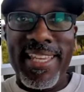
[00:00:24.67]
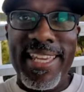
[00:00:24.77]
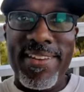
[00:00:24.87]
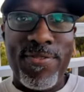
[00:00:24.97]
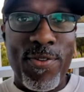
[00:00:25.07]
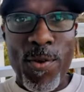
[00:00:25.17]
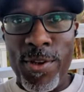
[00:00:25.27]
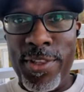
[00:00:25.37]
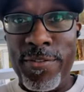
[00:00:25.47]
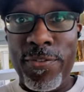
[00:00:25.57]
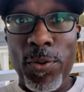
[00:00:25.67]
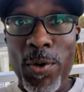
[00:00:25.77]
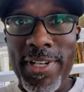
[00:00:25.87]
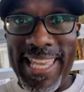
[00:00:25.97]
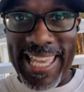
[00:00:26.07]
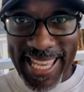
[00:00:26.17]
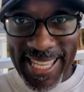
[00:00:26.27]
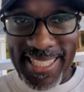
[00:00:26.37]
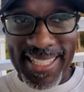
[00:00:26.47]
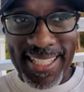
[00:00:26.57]
see, for the Florida
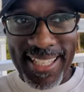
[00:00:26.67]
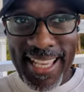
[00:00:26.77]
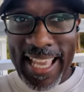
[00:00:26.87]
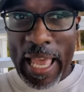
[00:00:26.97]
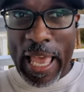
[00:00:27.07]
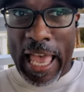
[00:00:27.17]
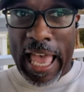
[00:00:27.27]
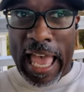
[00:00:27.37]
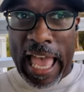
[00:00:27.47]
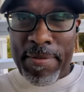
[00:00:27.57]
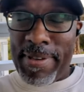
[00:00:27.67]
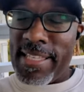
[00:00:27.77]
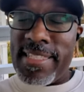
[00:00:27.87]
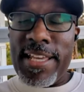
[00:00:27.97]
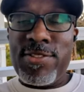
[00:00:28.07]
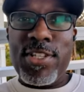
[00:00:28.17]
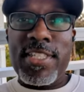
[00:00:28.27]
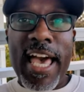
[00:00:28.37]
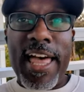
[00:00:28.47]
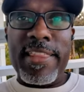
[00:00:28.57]
heat, because I
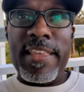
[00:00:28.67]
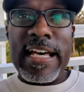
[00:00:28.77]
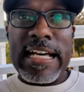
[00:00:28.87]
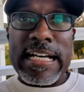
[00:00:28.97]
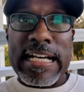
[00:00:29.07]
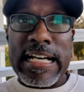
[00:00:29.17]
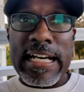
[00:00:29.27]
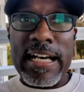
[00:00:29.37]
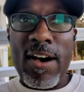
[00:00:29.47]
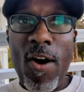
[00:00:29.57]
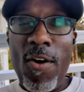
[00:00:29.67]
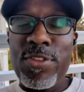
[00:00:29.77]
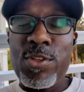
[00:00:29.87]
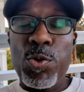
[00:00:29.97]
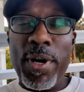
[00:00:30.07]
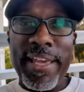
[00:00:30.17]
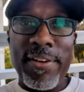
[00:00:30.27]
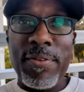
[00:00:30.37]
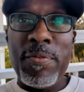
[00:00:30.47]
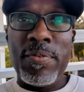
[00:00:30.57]
just got uh, off the
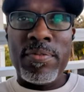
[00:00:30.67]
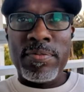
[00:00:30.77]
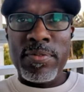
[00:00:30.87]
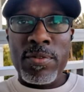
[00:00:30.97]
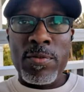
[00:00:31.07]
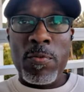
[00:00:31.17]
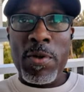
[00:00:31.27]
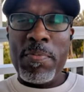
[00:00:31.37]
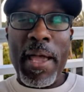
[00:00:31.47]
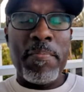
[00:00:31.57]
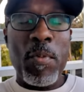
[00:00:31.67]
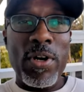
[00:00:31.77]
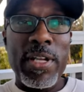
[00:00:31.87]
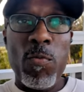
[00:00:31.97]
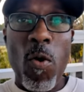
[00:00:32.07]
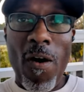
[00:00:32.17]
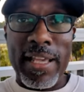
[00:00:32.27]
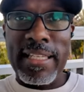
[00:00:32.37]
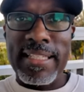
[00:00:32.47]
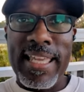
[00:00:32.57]
trail with my morning
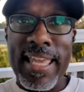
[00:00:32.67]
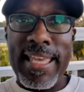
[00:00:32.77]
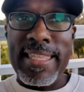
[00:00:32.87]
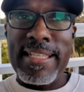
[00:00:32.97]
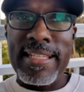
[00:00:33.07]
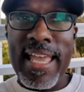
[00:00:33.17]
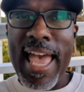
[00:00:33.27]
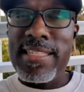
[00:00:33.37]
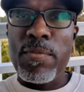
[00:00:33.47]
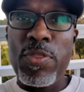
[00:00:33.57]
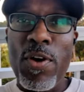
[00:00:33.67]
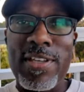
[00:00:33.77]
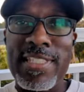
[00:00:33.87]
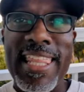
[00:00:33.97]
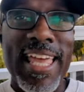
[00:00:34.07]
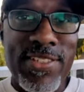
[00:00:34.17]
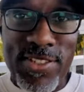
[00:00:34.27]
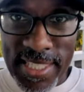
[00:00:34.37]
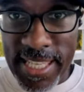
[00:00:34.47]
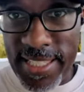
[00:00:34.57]
walk and uh, had some thoughts that I
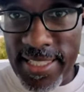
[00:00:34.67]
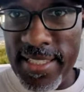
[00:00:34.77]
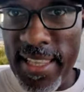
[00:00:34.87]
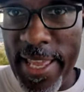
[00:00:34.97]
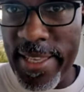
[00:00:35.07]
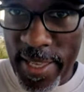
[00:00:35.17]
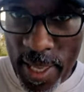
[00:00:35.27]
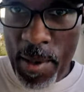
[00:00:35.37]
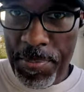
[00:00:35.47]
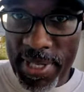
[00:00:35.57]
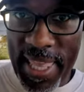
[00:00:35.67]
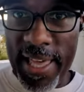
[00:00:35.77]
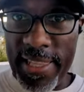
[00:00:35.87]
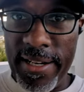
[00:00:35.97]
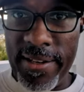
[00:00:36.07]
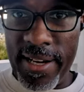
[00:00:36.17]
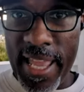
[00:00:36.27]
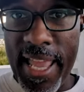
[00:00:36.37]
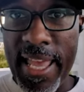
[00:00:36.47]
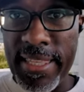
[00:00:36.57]
just need to like put out here.
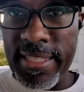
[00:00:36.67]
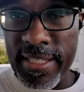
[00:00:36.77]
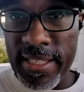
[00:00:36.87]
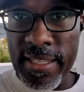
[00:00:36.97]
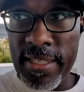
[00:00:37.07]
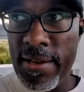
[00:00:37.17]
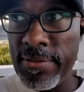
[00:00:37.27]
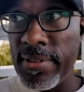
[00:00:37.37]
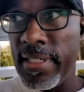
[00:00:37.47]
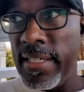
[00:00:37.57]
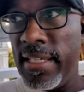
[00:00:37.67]
And, you know,